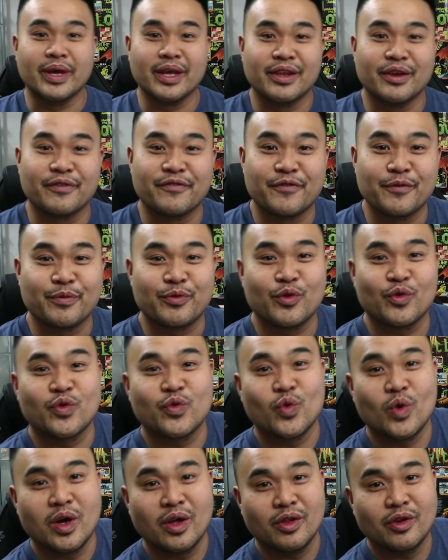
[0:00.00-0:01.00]
Nate here from Thrift
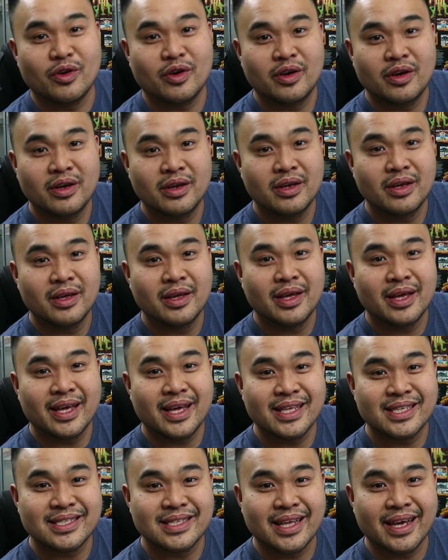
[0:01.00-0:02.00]
Dweller.
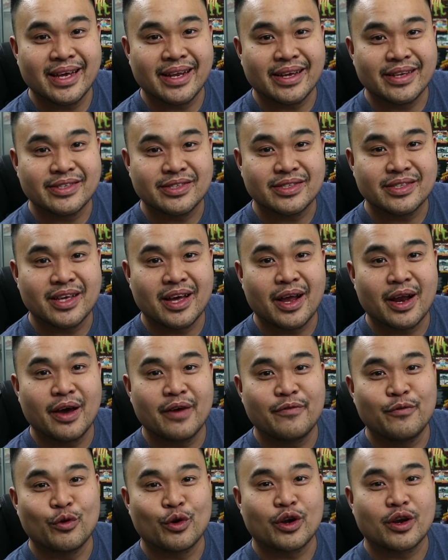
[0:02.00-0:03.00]
It's late, I just got
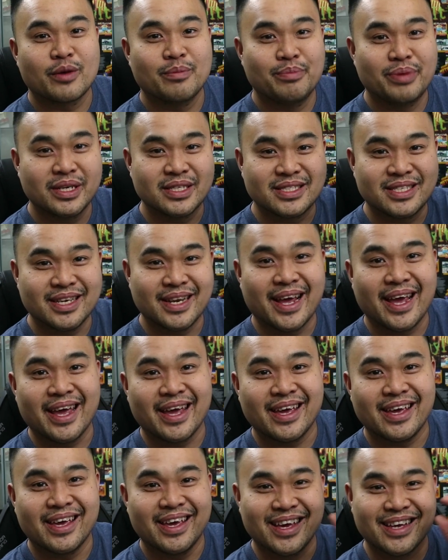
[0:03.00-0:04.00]
off work, but
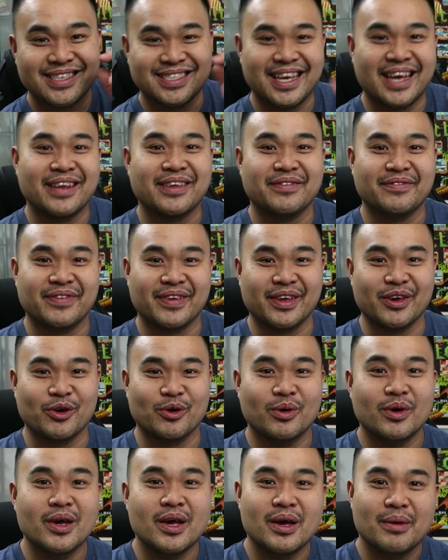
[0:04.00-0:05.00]
today, exciting
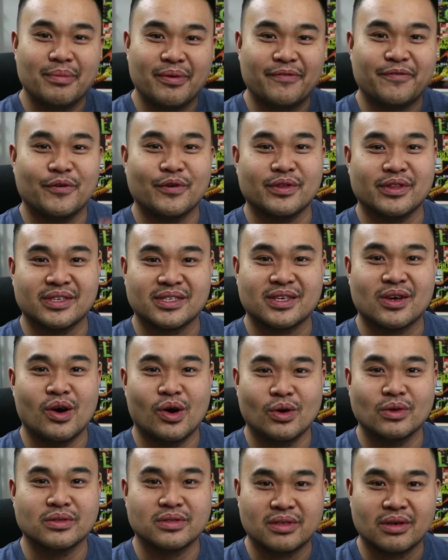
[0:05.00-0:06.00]
video. Before this
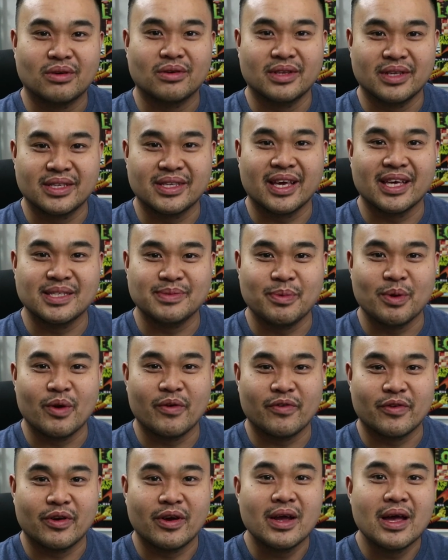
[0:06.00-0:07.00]
cold totally takes me
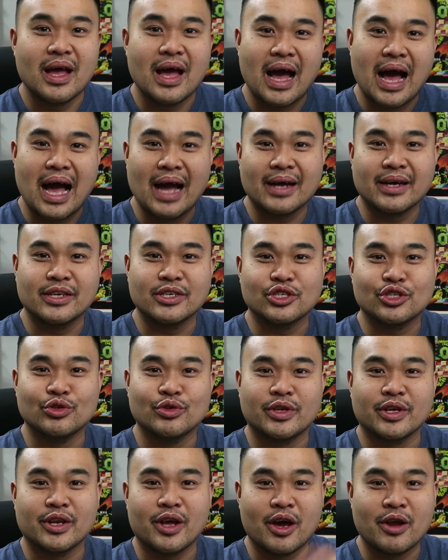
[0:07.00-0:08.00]
over, I'm gonna
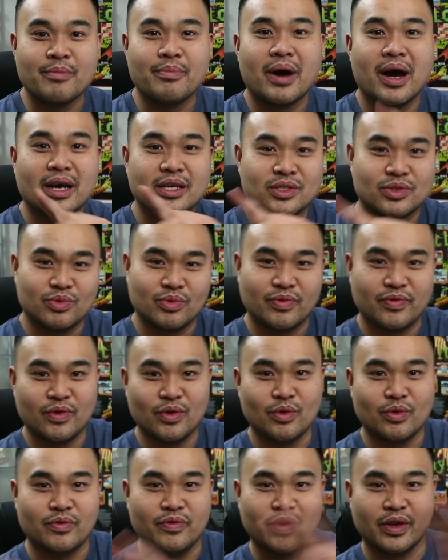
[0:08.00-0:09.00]
shoot an unbox
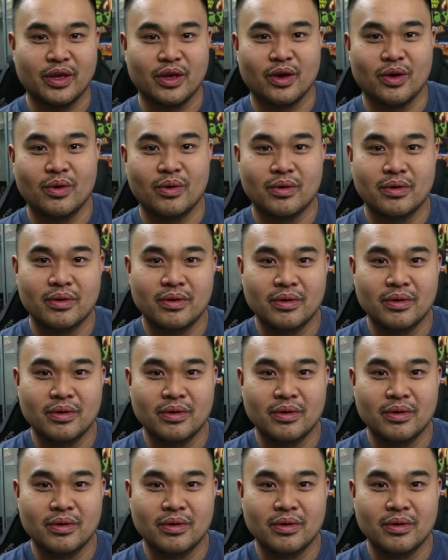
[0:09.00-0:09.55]
review video.